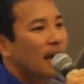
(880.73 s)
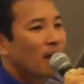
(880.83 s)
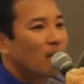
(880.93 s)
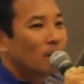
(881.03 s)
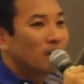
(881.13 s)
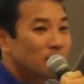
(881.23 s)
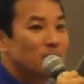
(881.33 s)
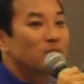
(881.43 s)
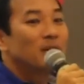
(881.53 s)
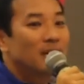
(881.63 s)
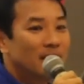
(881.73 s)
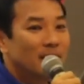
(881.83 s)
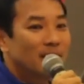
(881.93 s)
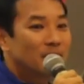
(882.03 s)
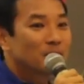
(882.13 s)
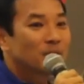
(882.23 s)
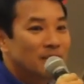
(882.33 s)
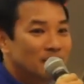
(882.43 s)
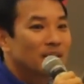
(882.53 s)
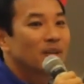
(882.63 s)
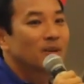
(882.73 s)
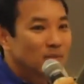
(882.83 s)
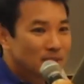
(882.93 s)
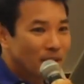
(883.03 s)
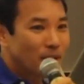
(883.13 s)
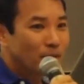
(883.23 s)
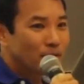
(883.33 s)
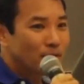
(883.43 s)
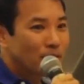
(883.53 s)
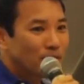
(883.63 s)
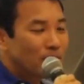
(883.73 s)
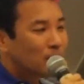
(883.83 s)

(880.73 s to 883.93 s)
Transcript: And what he's doing is trying to center himself,